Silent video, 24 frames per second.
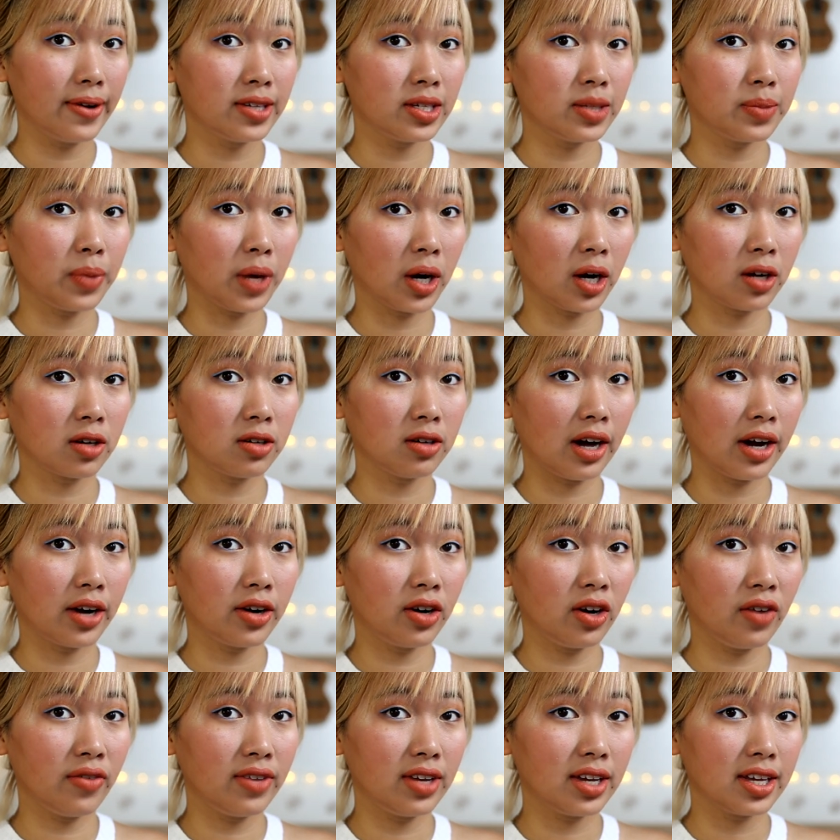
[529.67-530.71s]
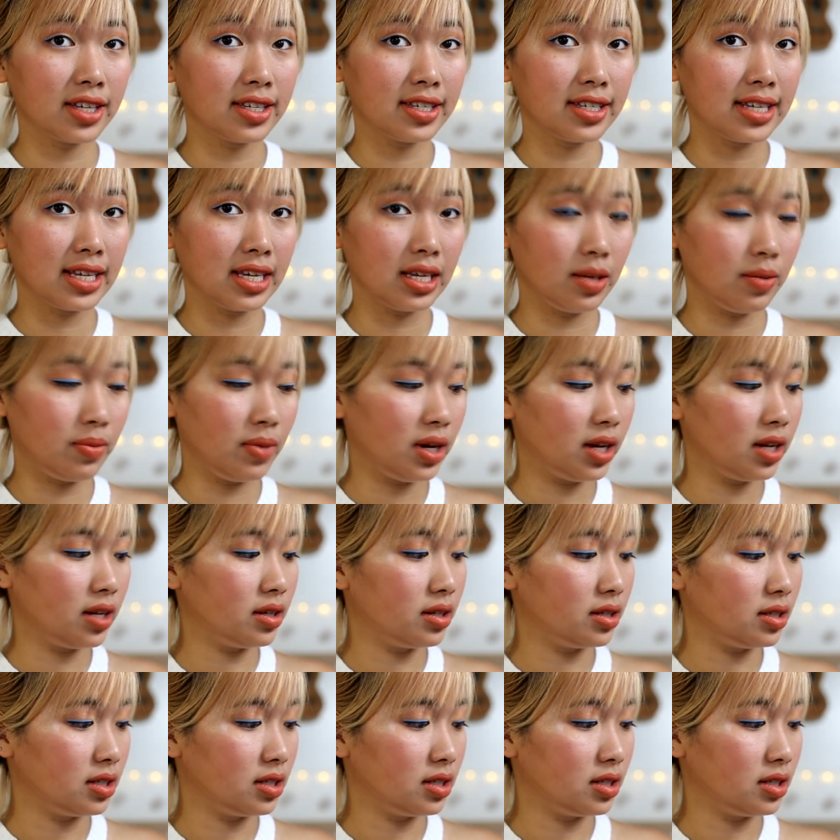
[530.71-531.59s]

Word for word: of sparkle. I don't know if you can see, but